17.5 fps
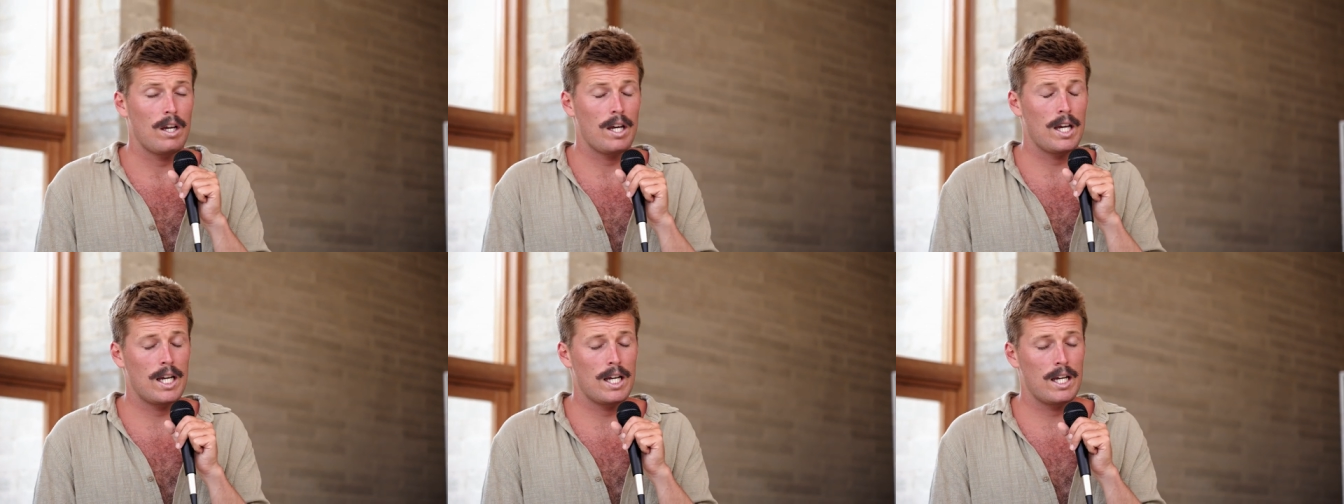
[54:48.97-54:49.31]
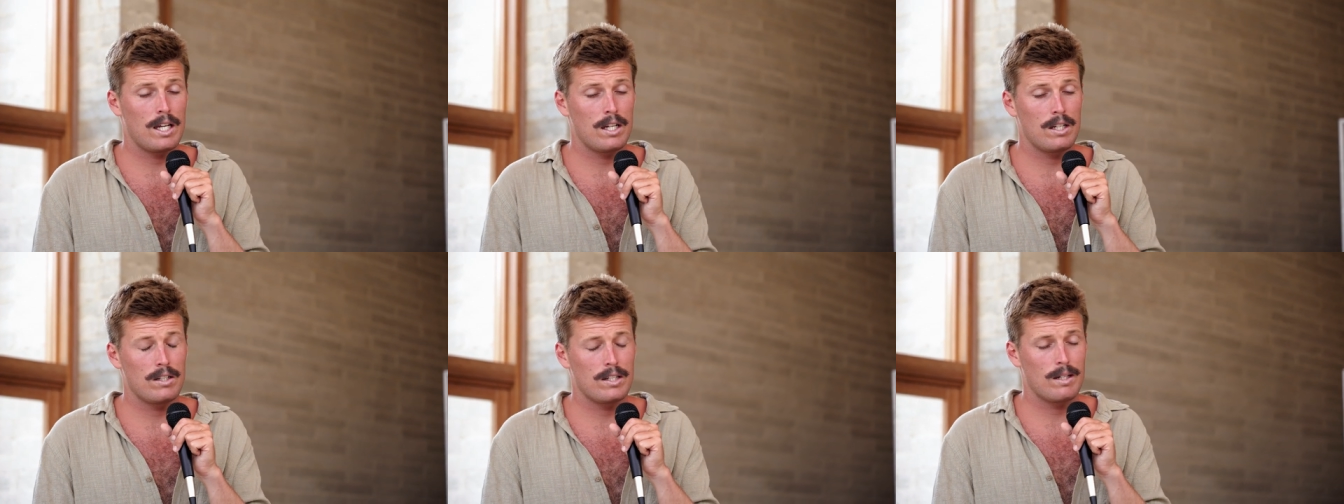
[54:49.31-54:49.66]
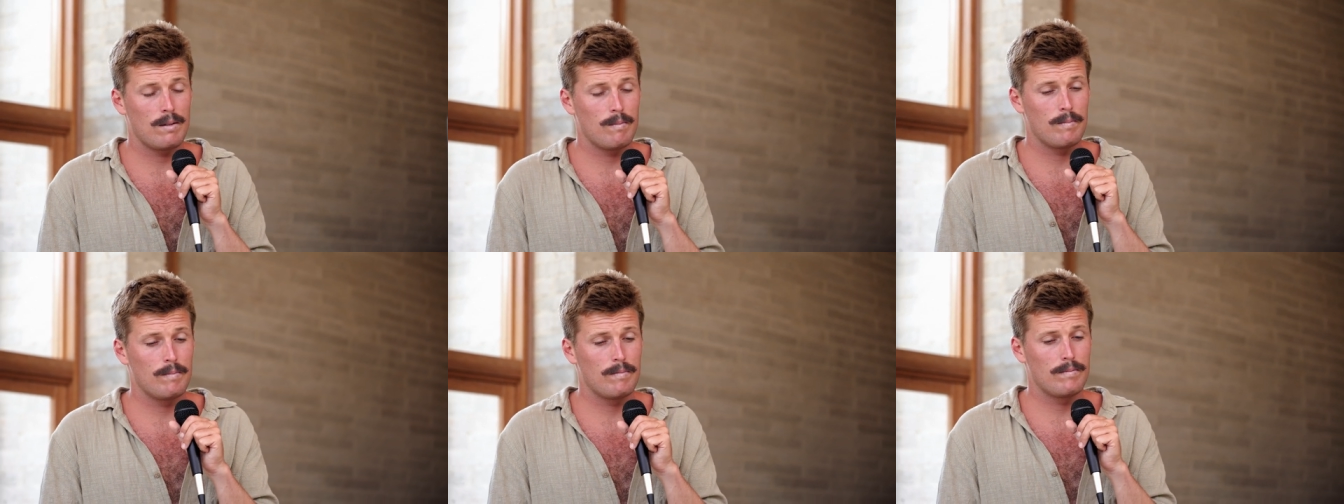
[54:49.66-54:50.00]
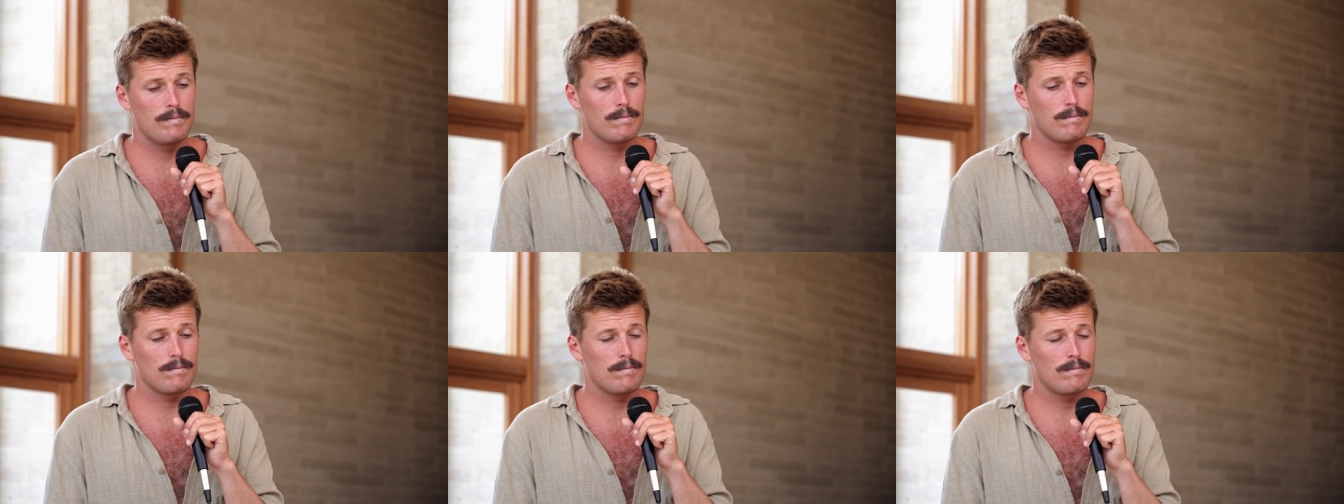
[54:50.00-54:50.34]
and um,
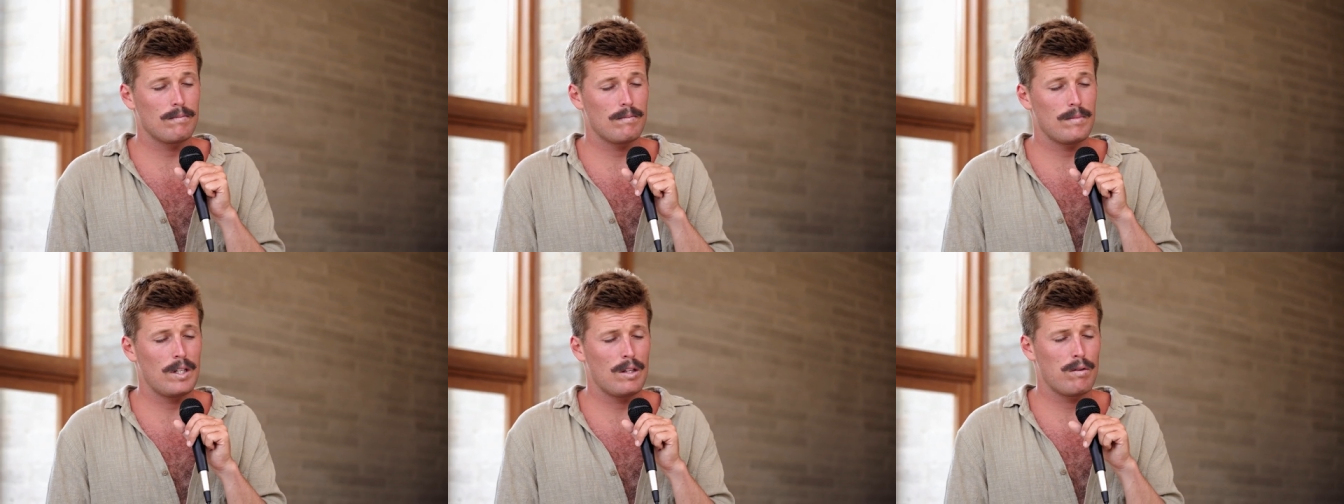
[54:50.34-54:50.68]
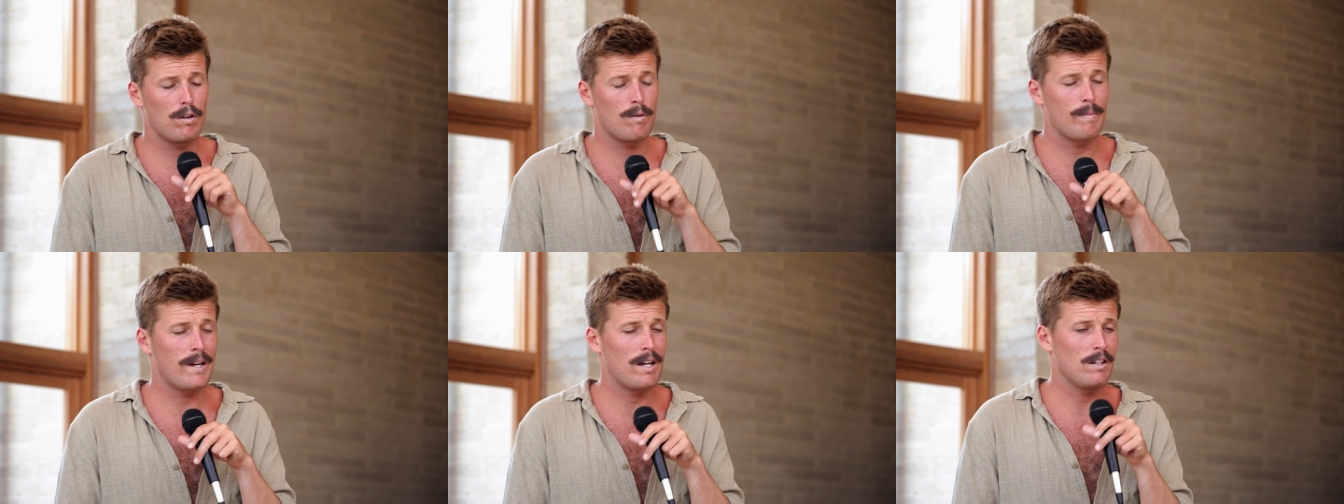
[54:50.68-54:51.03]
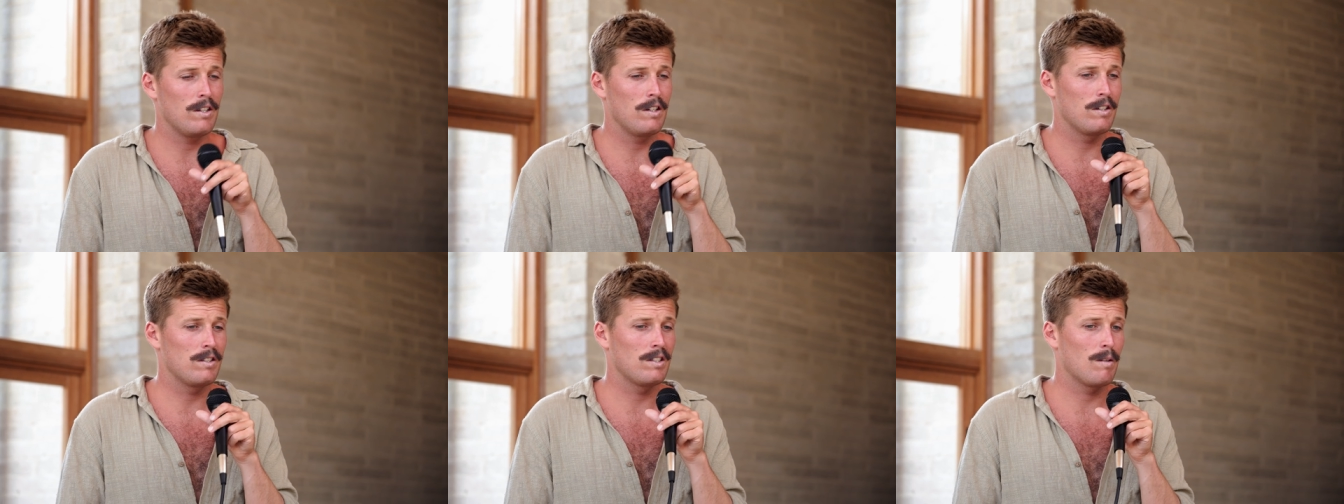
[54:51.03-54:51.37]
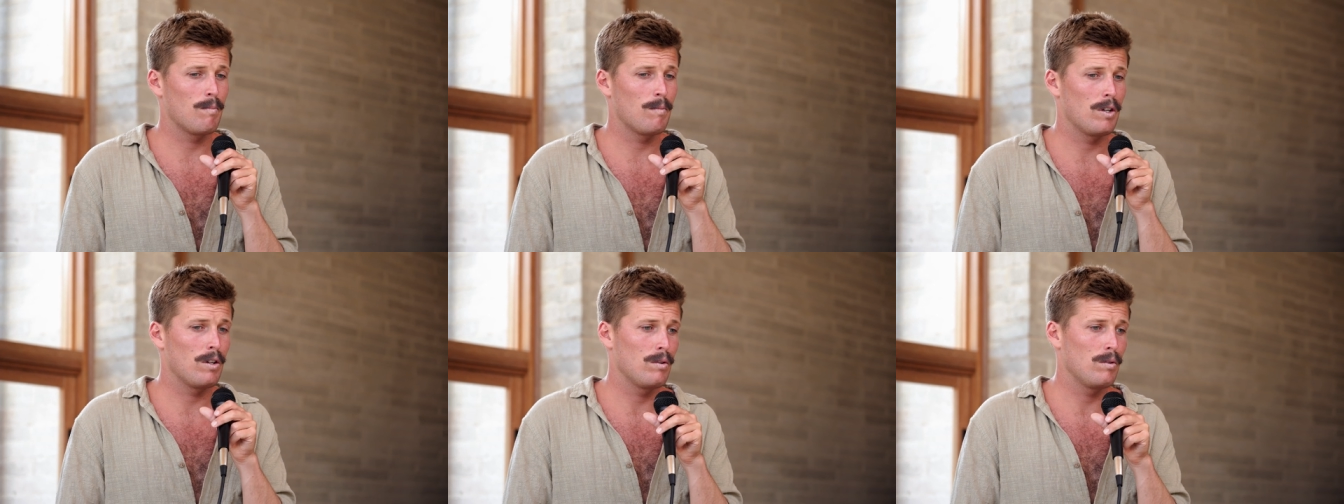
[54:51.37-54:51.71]
and thought about you know
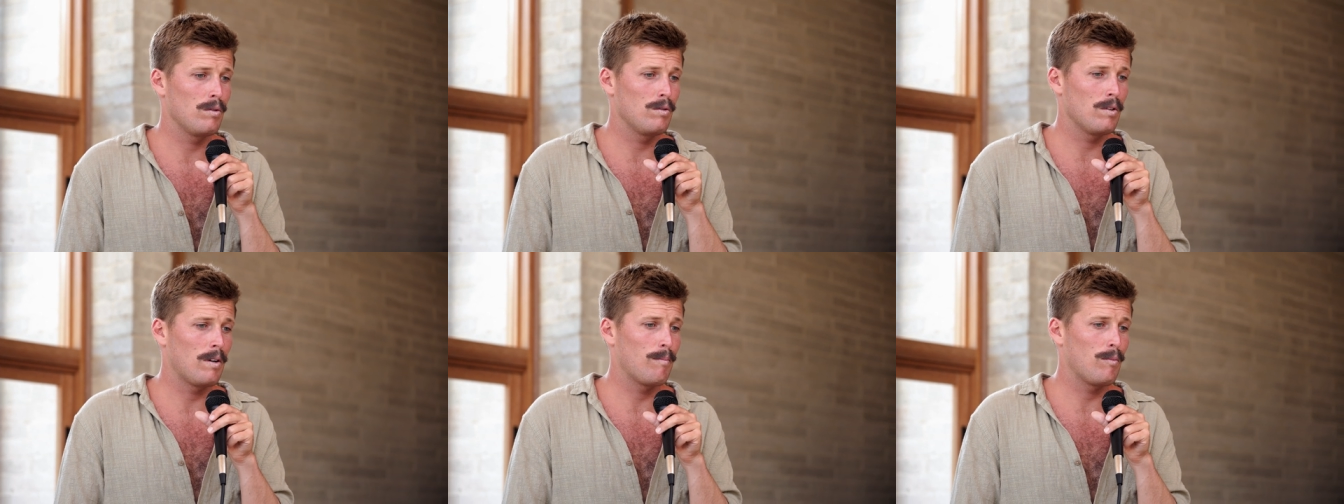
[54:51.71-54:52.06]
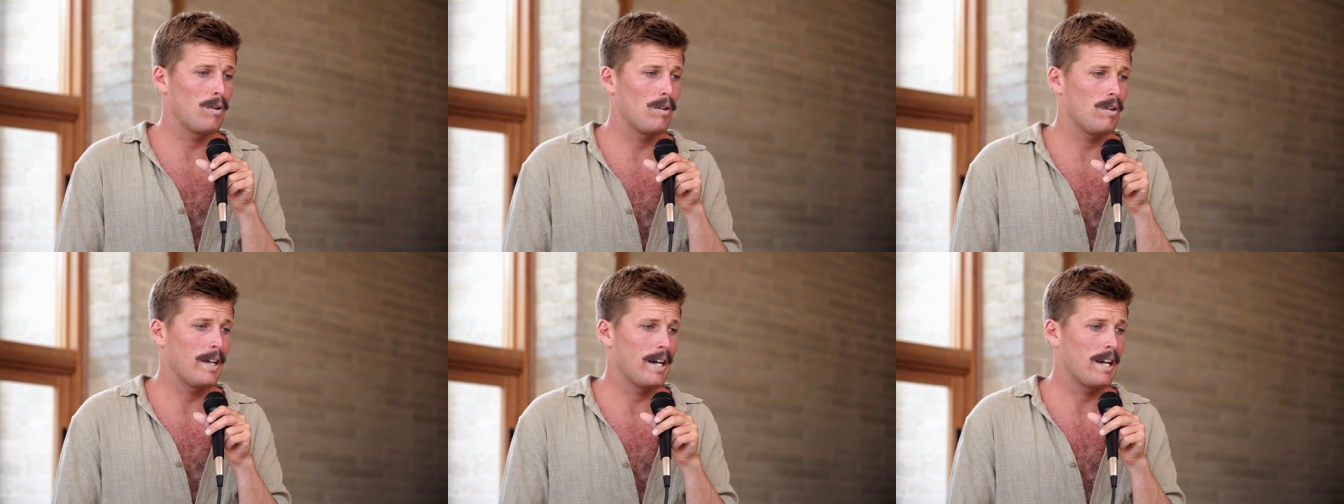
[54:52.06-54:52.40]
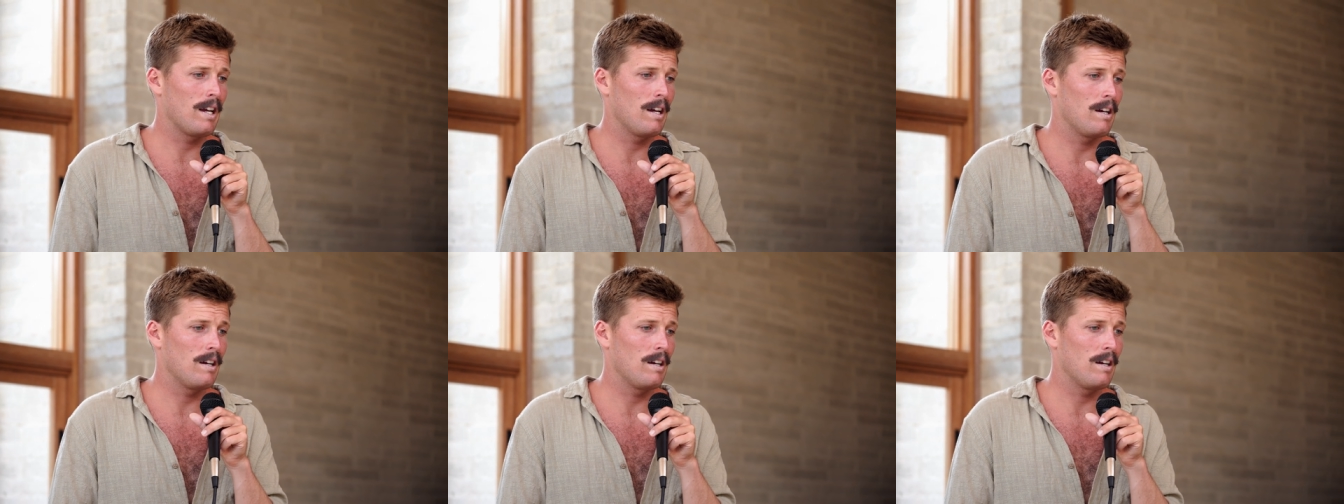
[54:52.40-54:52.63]
someone who I'm not like